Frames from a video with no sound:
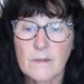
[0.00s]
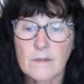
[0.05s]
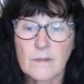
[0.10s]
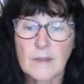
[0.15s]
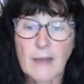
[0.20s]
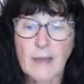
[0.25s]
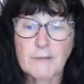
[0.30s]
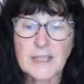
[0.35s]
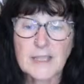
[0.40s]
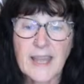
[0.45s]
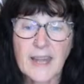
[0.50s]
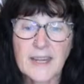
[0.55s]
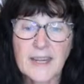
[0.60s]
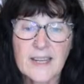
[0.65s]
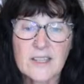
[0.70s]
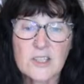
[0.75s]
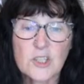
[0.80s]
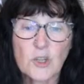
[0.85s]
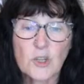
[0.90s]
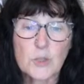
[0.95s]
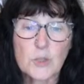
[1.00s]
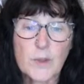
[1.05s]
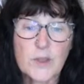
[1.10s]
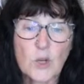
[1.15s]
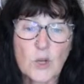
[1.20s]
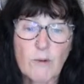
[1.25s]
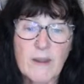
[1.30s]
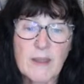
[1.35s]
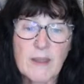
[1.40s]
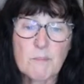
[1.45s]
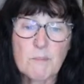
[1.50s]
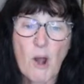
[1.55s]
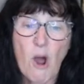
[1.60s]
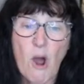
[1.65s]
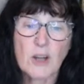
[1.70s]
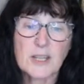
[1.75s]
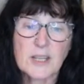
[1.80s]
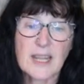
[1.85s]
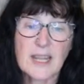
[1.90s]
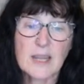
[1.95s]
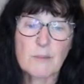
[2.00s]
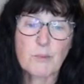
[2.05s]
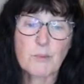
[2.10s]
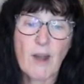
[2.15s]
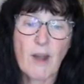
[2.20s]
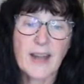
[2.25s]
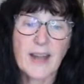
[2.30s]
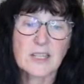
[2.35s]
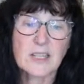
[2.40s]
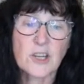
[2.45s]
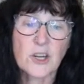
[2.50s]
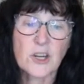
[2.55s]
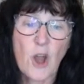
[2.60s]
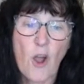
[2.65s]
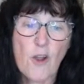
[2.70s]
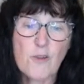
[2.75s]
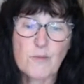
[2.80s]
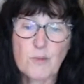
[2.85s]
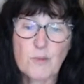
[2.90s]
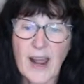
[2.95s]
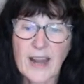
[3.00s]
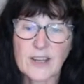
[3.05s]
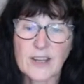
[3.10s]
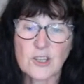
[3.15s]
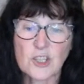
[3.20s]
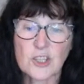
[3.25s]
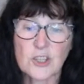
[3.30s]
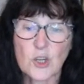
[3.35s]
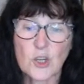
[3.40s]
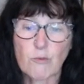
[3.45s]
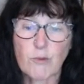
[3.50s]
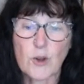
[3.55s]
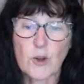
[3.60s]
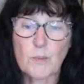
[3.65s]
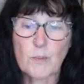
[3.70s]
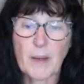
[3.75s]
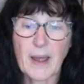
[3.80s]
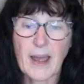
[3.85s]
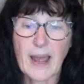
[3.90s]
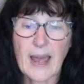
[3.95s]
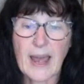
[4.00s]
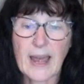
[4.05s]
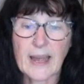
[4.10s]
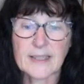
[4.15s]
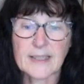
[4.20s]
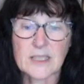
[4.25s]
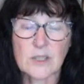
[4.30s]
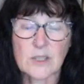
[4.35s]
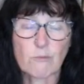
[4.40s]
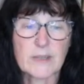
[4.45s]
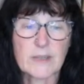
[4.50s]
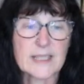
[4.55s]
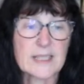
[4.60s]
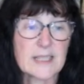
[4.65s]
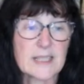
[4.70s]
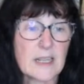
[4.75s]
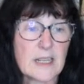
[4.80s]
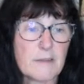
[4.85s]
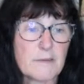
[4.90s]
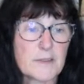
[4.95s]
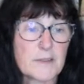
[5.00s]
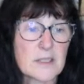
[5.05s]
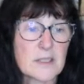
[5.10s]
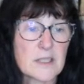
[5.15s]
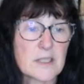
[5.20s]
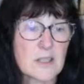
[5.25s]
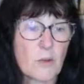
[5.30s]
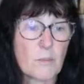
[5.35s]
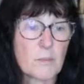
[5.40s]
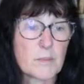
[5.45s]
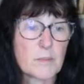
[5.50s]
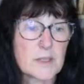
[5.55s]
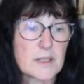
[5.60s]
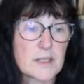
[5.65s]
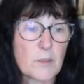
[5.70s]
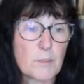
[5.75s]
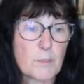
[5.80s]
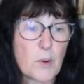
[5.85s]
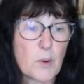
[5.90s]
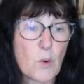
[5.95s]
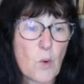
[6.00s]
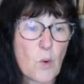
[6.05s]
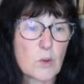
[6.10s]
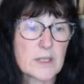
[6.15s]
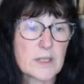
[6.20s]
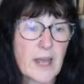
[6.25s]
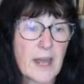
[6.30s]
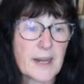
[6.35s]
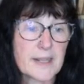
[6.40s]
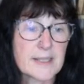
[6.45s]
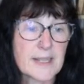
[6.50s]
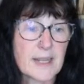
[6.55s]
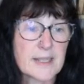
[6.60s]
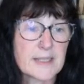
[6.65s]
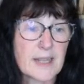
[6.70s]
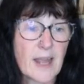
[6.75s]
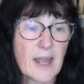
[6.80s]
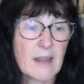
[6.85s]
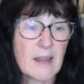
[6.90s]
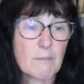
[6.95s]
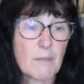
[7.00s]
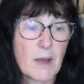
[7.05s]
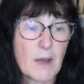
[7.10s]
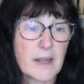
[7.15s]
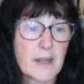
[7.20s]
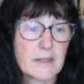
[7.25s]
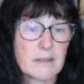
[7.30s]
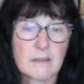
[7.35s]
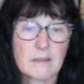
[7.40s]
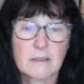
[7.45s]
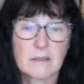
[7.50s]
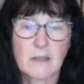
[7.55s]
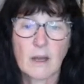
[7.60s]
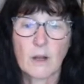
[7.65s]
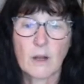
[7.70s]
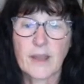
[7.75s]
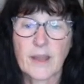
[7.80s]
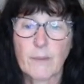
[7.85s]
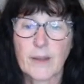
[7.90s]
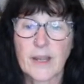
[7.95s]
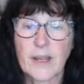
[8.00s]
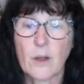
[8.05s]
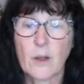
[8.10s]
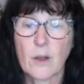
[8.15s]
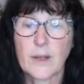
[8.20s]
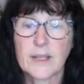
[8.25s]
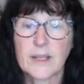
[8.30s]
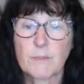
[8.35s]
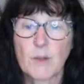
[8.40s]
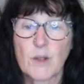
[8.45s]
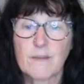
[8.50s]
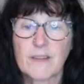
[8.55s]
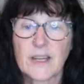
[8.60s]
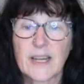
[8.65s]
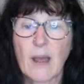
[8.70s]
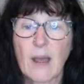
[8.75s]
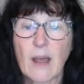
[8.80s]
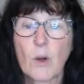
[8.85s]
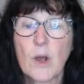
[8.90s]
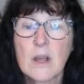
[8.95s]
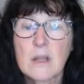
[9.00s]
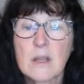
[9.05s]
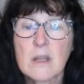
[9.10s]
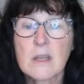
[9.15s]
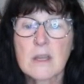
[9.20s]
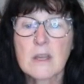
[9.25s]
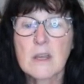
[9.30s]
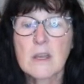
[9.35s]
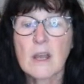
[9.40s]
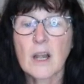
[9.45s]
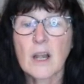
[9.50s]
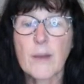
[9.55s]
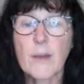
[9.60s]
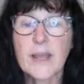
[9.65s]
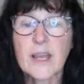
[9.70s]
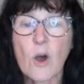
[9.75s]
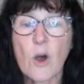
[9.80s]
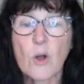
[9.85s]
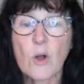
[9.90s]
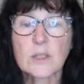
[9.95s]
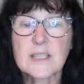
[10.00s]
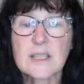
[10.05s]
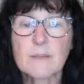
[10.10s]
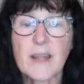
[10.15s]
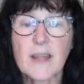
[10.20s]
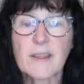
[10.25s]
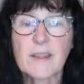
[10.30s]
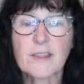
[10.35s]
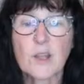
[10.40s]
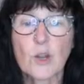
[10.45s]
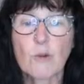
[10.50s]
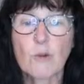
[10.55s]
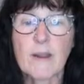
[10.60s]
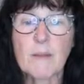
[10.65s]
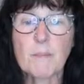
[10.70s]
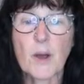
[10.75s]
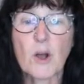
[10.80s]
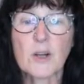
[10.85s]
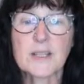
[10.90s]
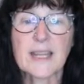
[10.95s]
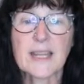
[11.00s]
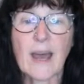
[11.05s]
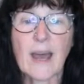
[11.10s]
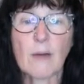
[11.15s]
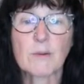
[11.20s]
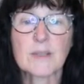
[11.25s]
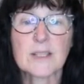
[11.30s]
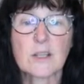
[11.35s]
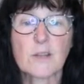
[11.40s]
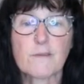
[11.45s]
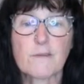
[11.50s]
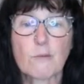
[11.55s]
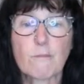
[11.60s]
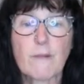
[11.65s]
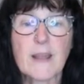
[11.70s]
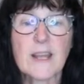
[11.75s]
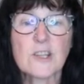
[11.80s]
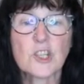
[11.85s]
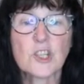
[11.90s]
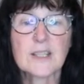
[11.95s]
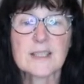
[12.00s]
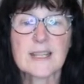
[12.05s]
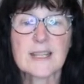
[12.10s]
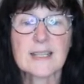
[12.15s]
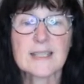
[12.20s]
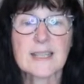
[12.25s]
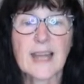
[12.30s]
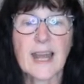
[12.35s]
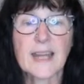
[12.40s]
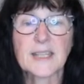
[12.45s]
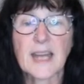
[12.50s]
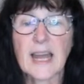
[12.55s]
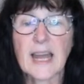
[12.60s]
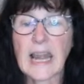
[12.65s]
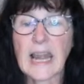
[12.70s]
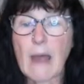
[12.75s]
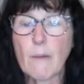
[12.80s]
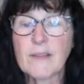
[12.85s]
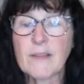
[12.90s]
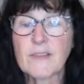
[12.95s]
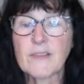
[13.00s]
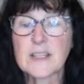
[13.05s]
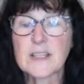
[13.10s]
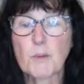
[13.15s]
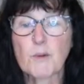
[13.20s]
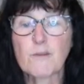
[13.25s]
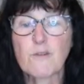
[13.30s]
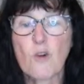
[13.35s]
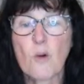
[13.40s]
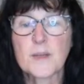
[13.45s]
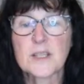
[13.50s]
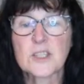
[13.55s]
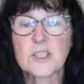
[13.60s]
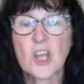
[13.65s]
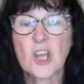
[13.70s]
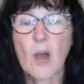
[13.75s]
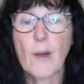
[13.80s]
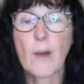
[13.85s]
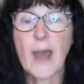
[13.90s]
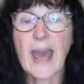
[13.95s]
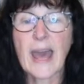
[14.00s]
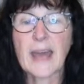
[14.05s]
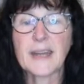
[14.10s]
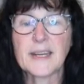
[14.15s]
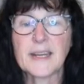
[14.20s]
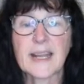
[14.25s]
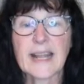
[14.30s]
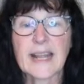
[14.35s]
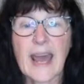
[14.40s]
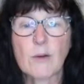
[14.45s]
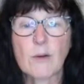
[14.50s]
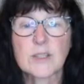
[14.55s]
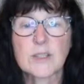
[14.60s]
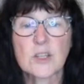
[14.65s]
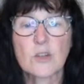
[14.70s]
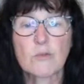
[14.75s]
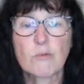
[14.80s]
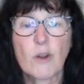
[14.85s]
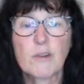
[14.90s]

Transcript: After getting in touch with the Green Party, Brighton and Hove branch, the group has received some support. And as I say, oh, there we go, it's moving now. Chloe Goldsmith, Green Party councillor for Regency, said, "Allowing this performance to go ahead in a council-run